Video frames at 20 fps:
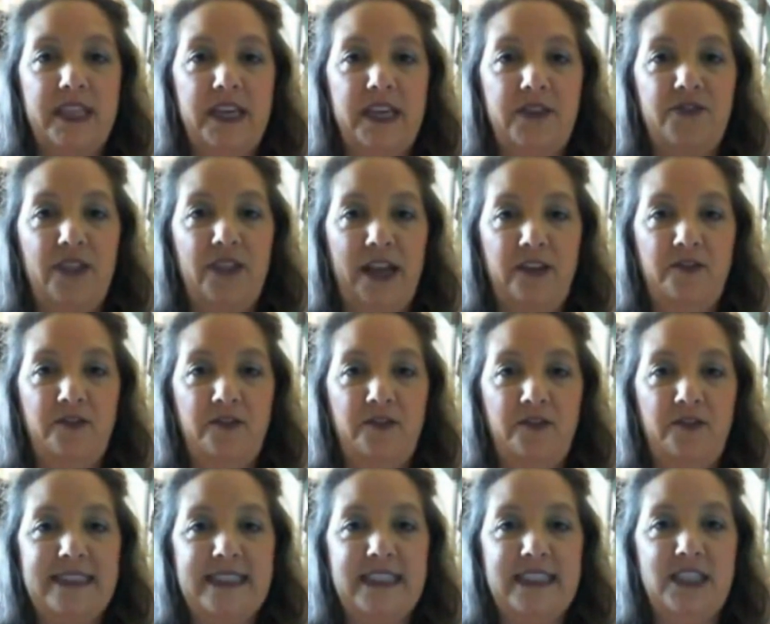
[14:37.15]

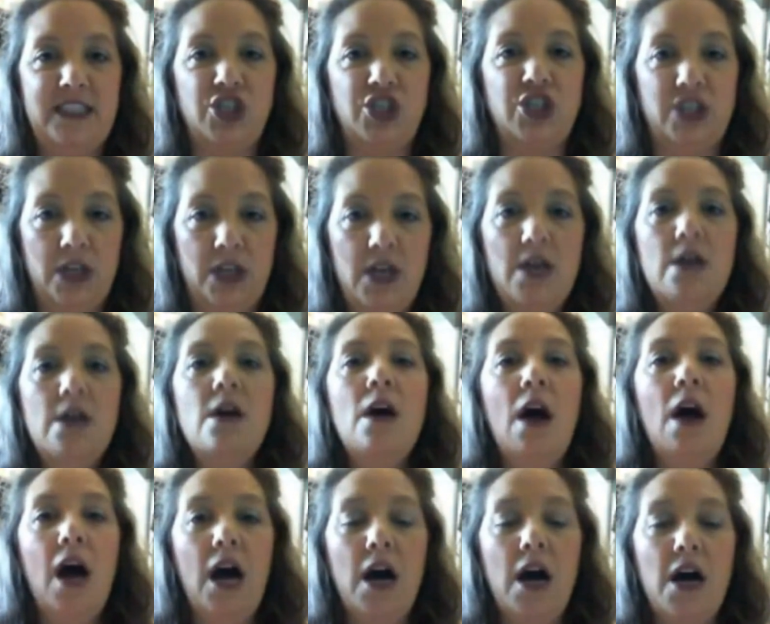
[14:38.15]
flight of
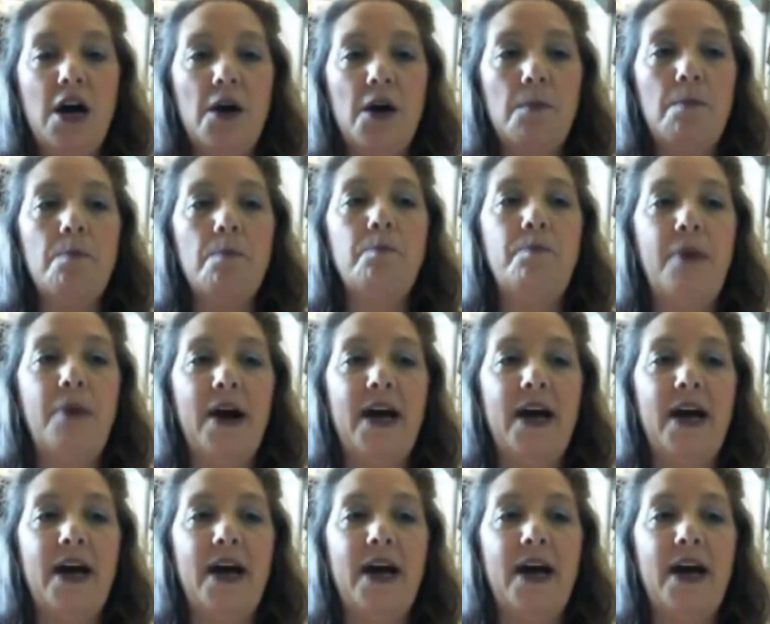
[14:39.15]
passage.